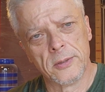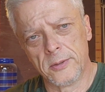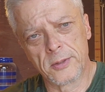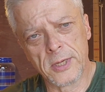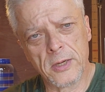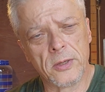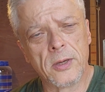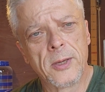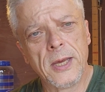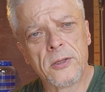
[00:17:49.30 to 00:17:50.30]
Okay,
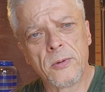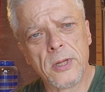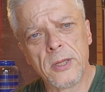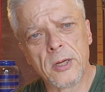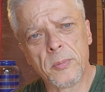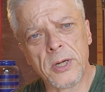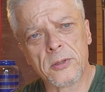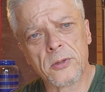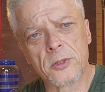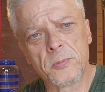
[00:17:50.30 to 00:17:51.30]
you can't do anything
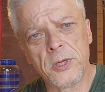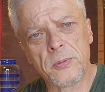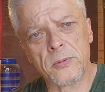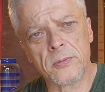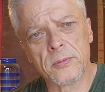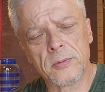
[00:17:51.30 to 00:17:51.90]
about those people.